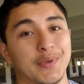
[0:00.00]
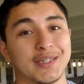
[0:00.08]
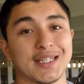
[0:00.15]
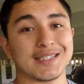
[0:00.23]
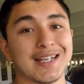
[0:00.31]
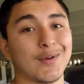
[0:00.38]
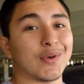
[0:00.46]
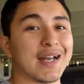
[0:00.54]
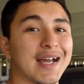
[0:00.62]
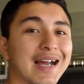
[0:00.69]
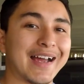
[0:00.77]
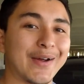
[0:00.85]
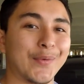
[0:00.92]
But that's not what
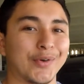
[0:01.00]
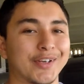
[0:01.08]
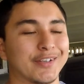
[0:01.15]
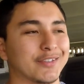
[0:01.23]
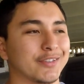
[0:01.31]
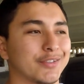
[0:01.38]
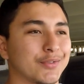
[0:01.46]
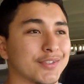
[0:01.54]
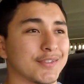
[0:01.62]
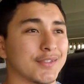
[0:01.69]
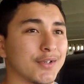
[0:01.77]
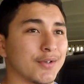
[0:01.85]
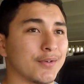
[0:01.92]
I wanted to do.
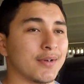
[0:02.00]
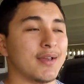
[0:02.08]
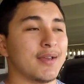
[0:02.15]
So